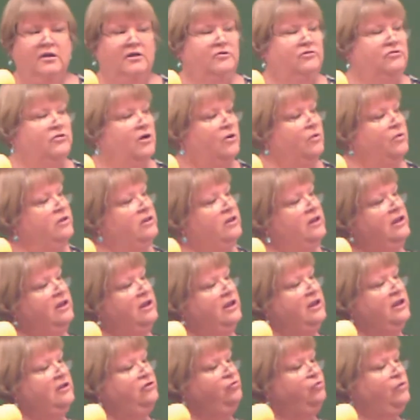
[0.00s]
So with
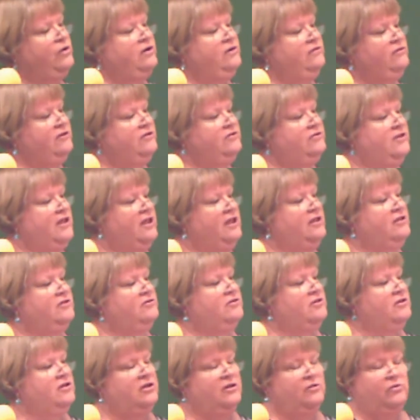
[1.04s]
each one of these things,
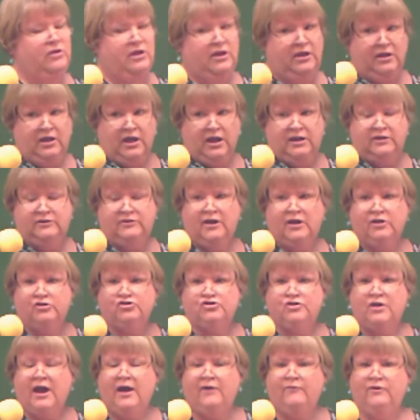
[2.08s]
it tells
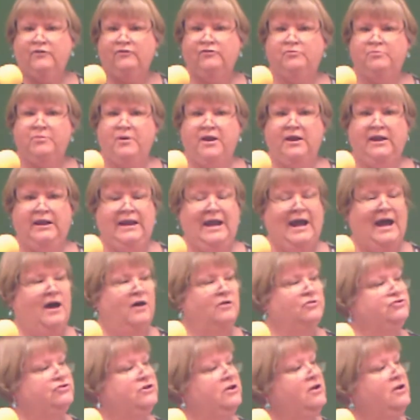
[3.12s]
you how we spread it out.